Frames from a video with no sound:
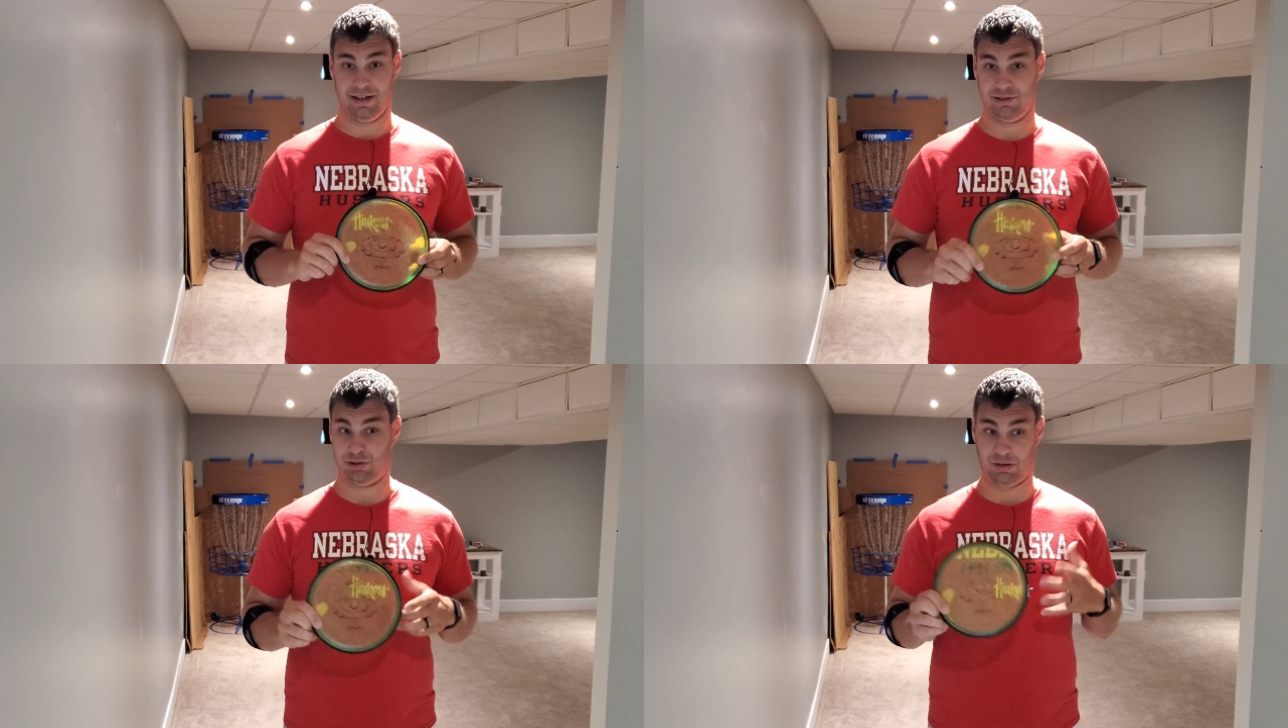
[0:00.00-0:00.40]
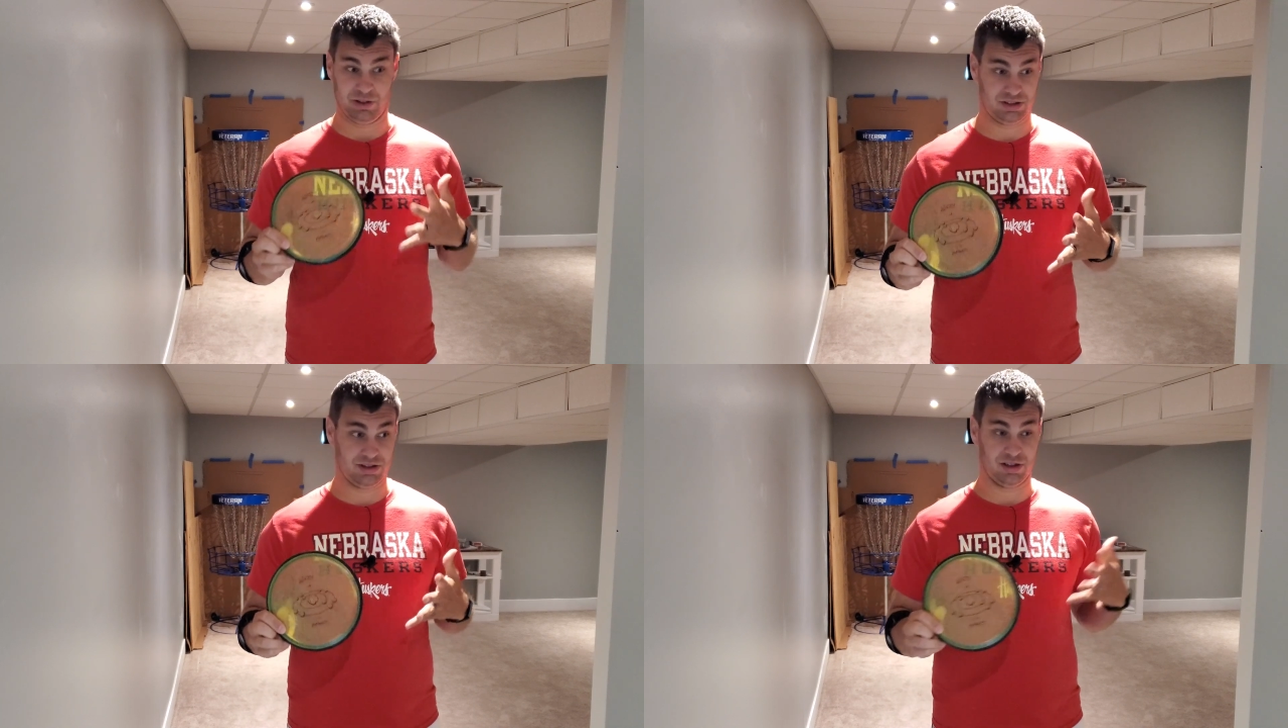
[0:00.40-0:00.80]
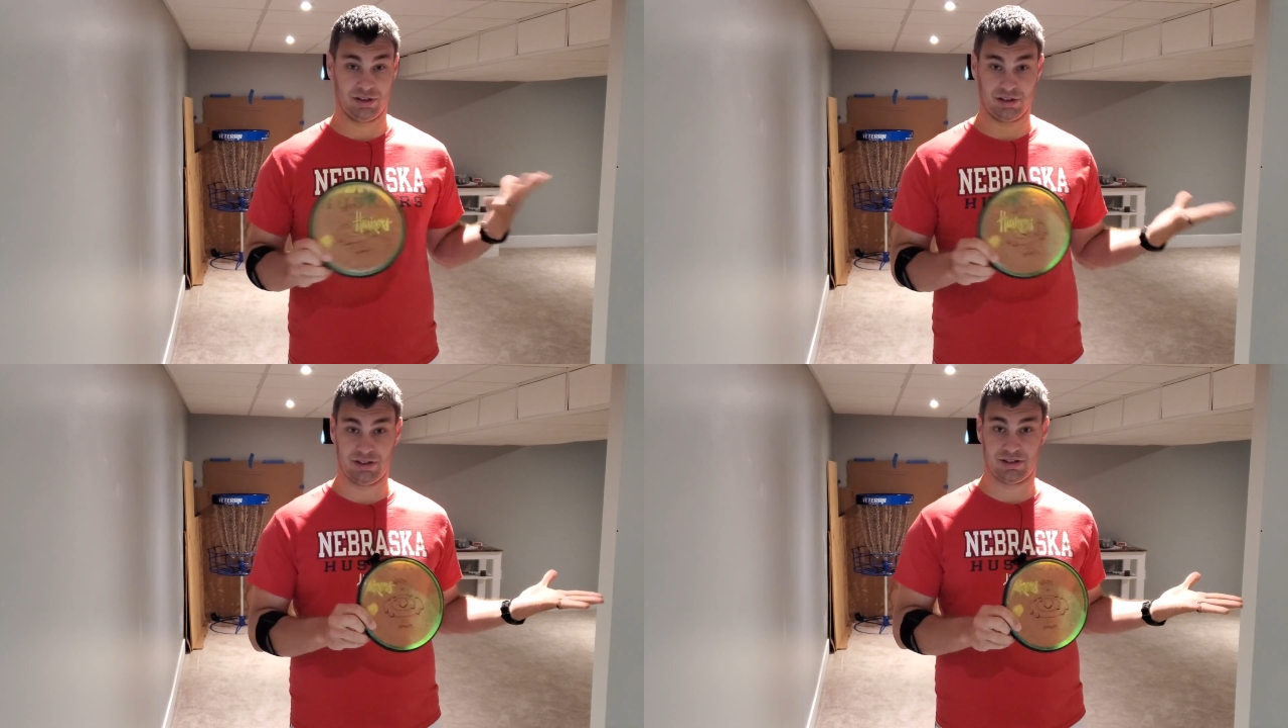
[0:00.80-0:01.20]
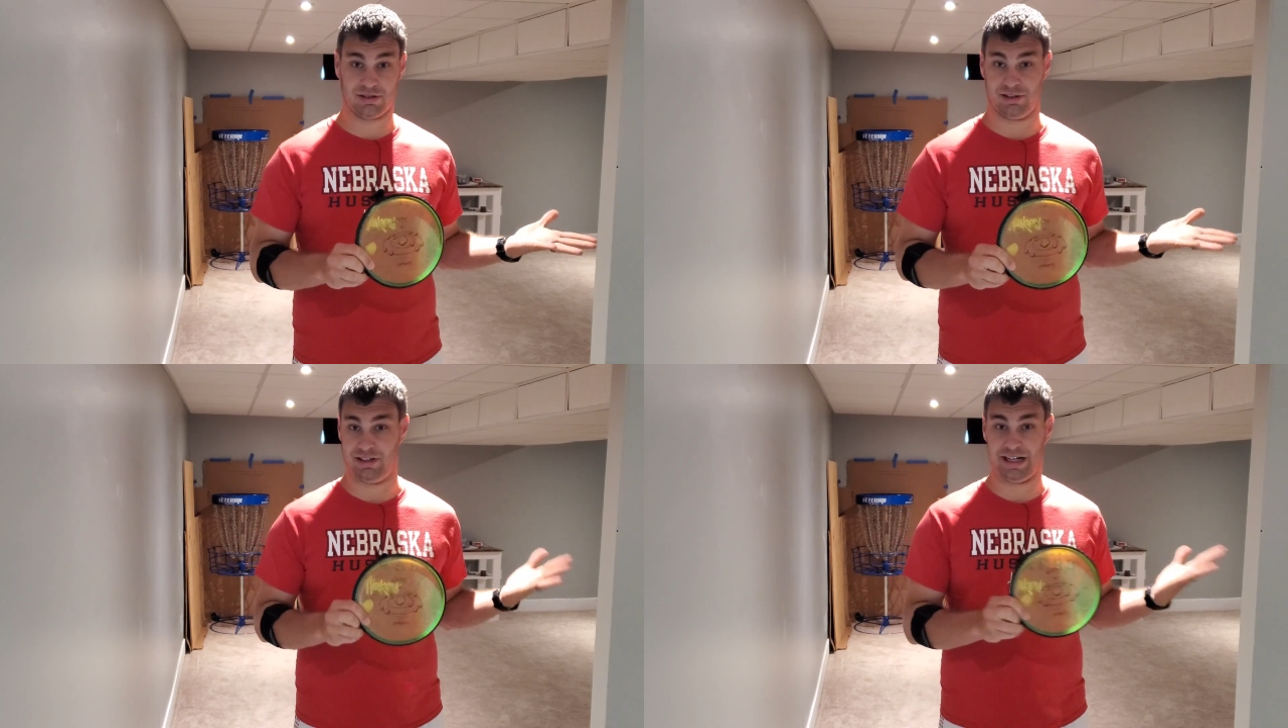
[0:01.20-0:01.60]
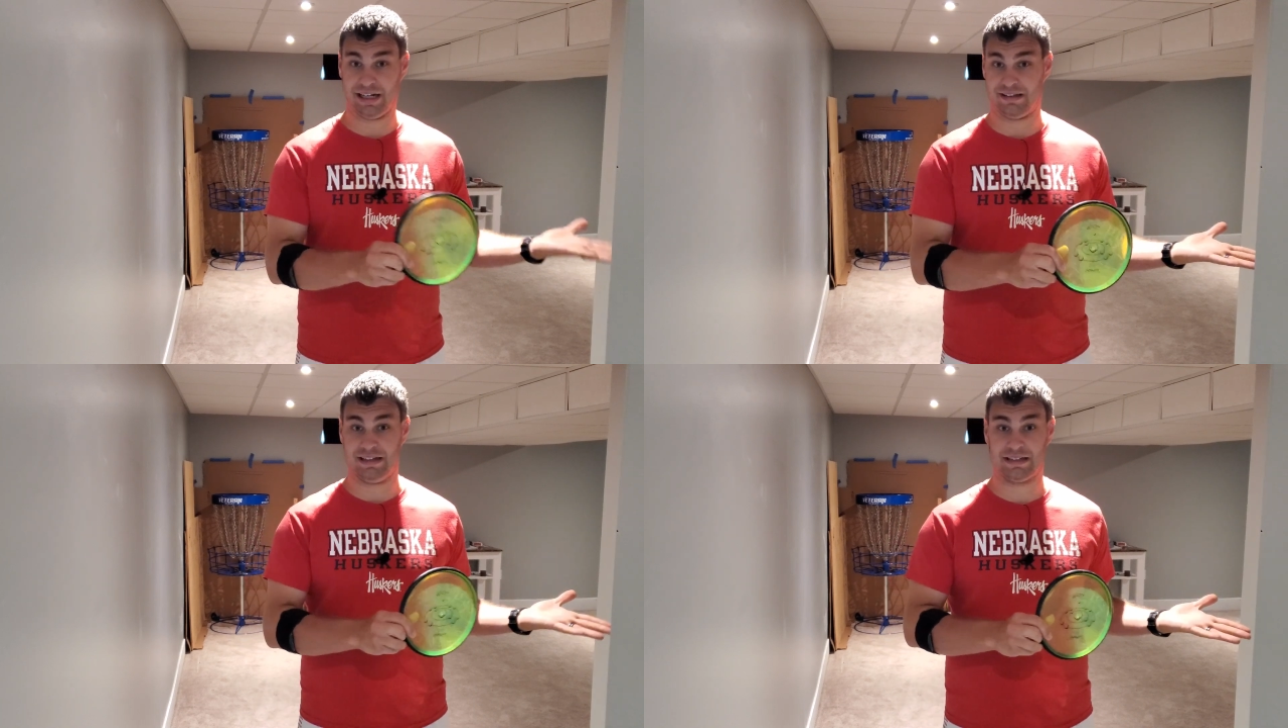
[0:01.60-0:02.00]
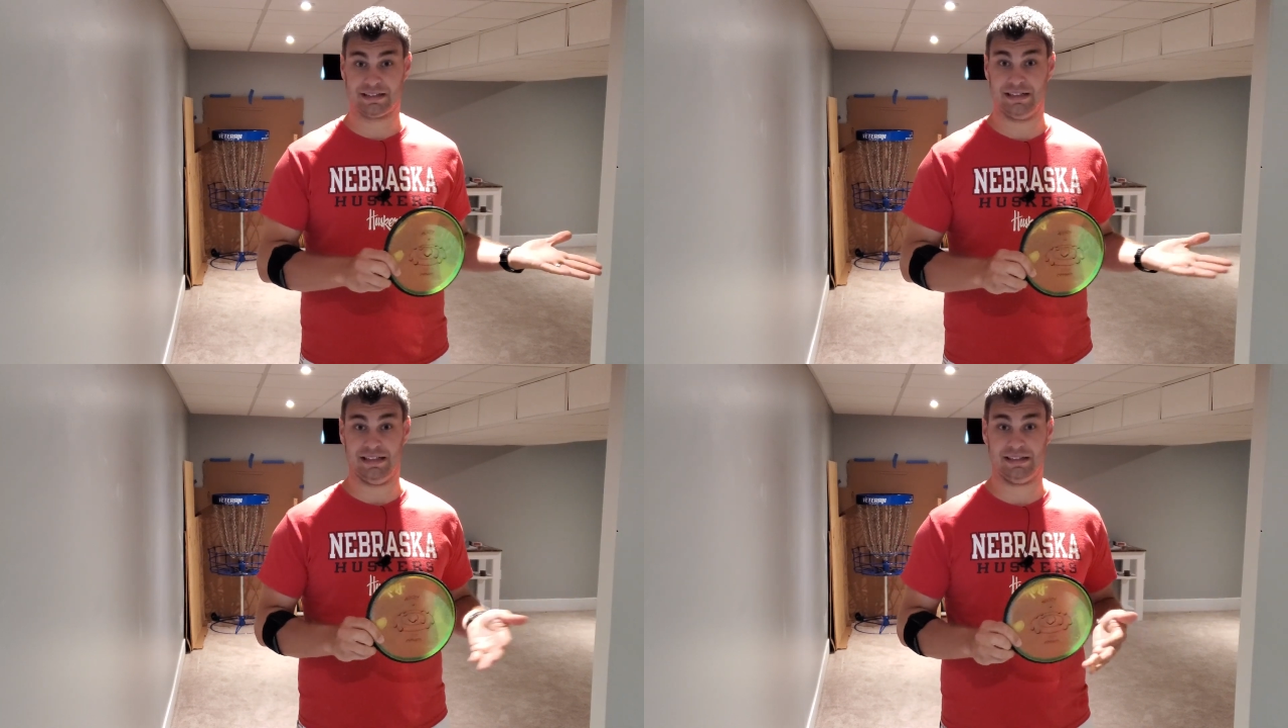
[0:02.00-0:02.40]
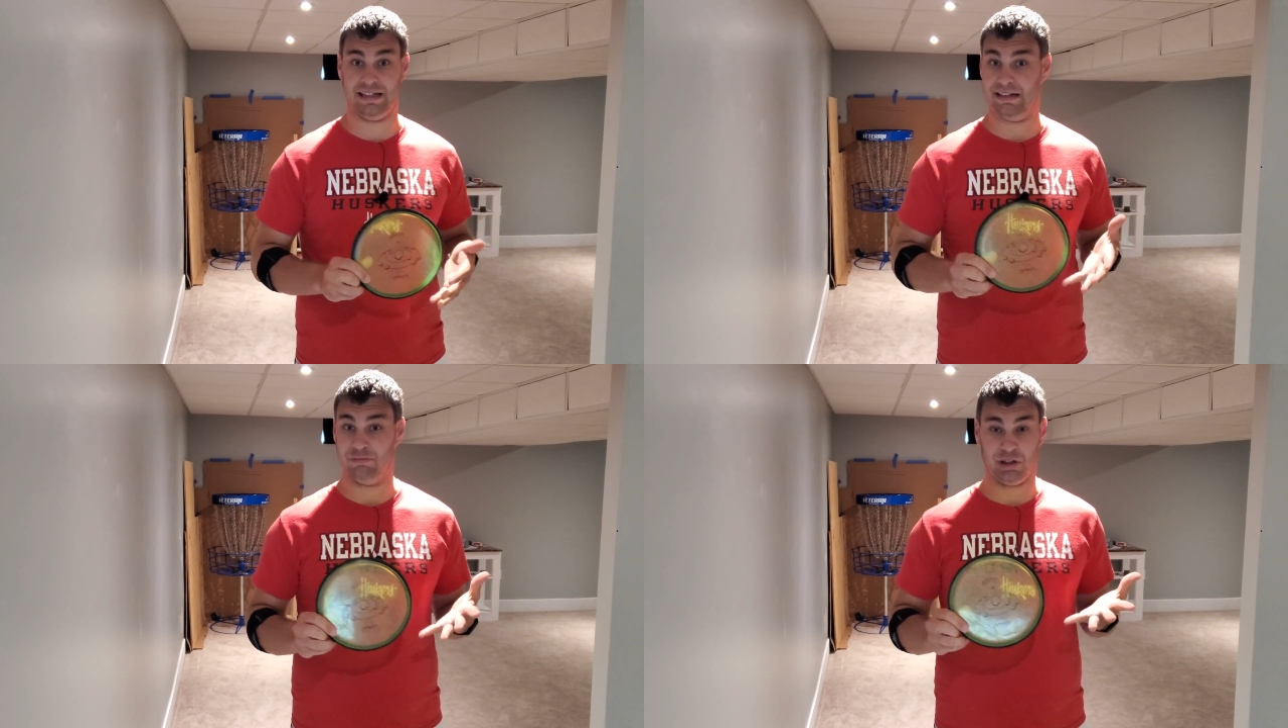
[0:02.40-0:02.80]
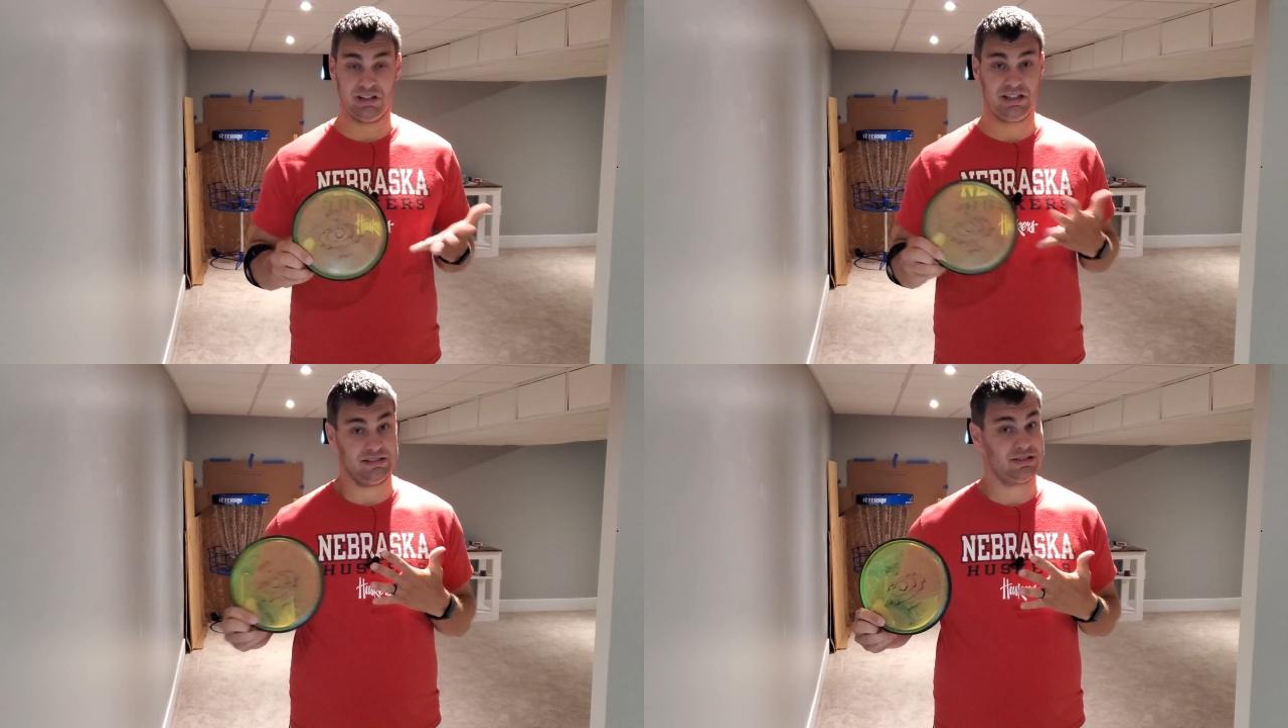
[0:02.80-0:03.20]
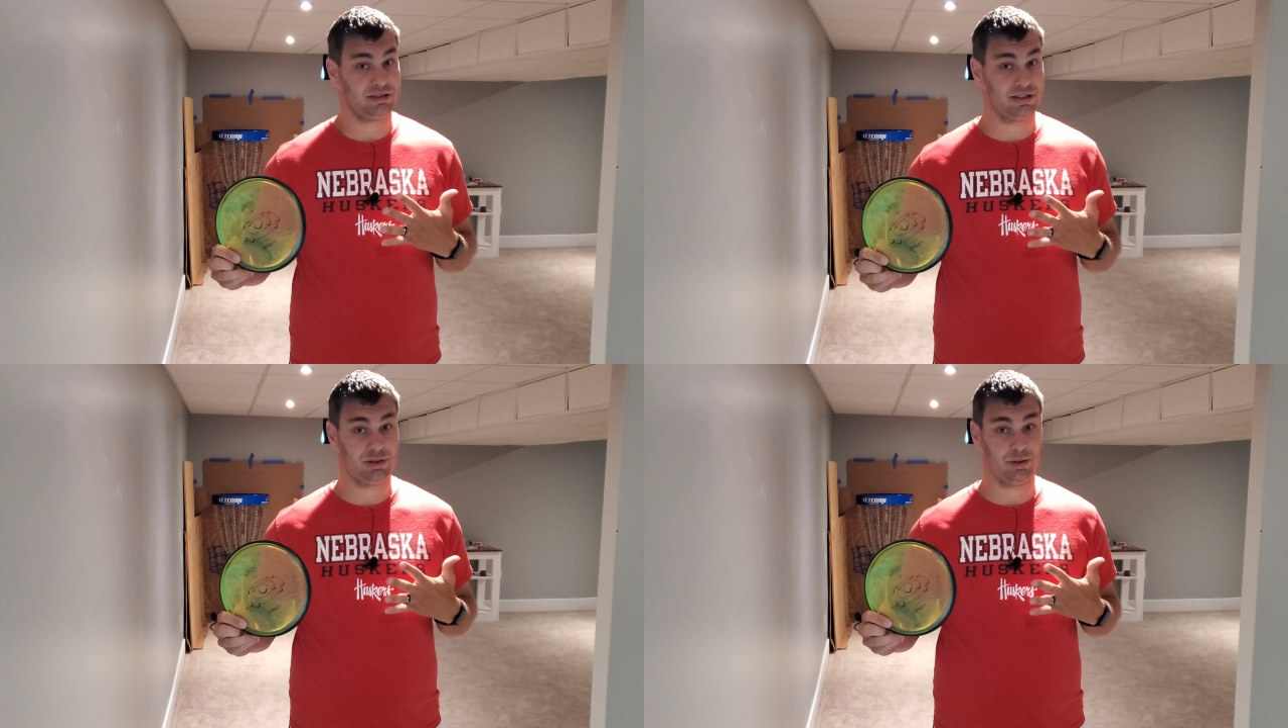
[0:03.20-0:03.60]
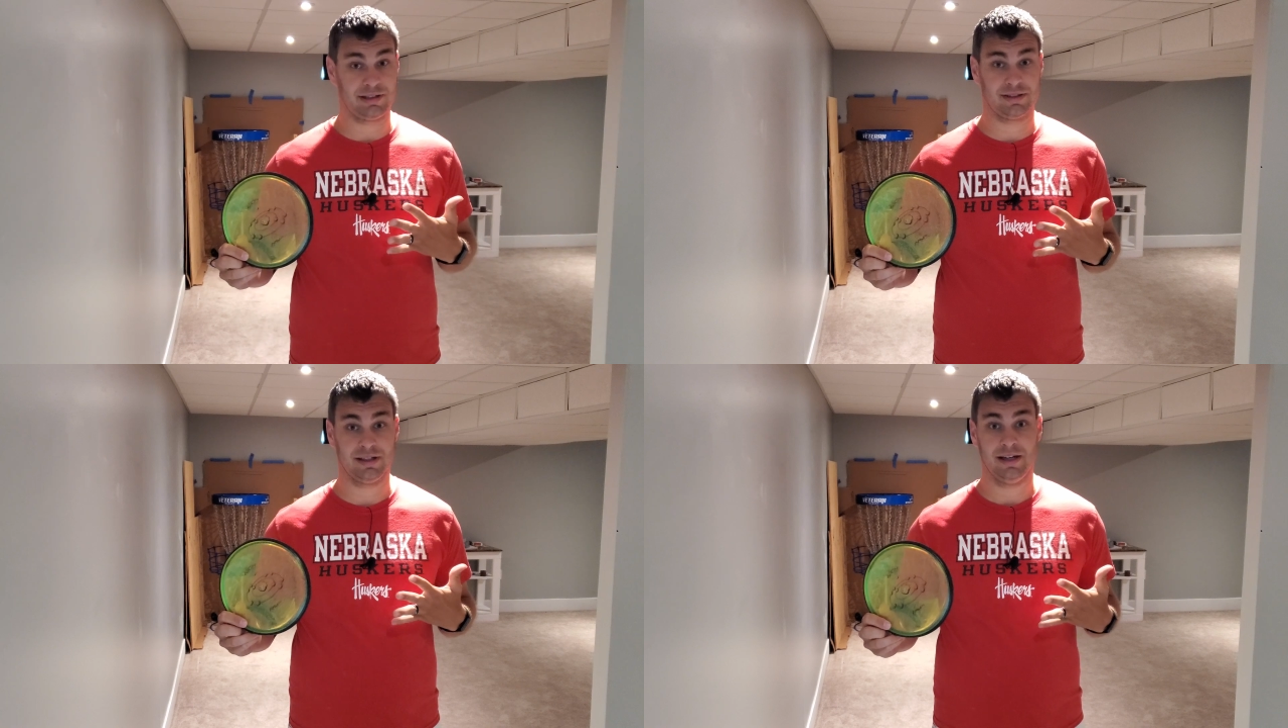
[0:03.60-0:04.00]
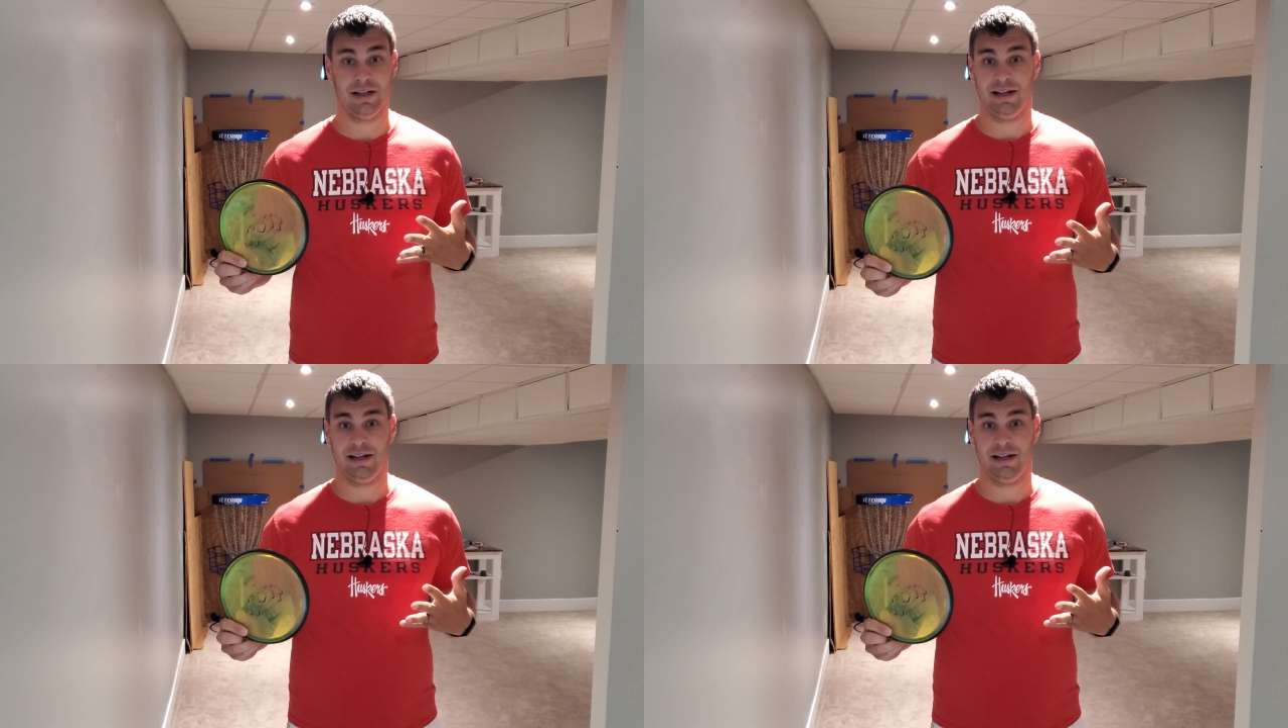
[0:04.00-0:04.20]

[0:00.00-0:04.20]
And so I went to the clerk or the guy at the desk and I said, what do you think? Is this a good choice?